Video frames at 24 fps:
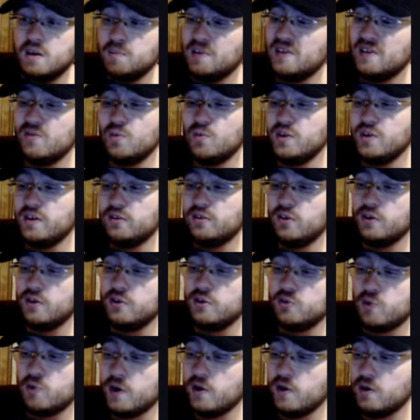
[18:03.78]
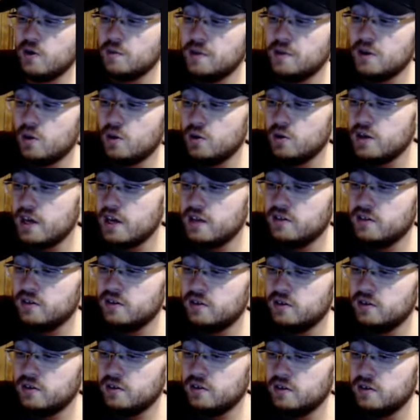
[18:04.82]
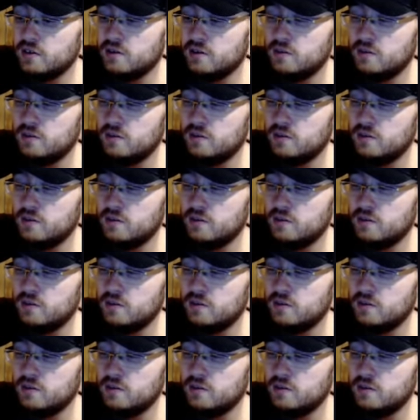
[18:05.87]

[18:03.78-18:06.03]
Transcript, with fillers: when I saw the trailer I'm like okay this is a